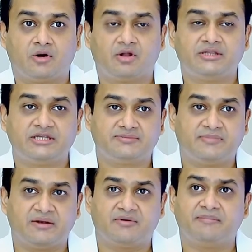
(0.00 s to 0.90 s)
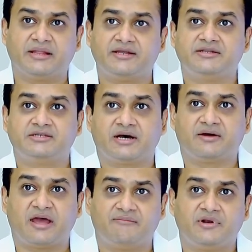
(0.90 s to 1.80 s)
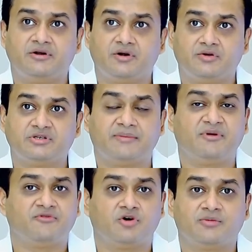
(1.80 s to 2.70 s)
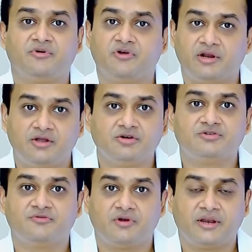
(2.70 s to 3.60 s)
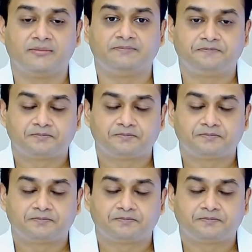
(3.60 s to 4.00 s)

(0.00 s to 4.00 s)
All these manual methods have been found to be really useful in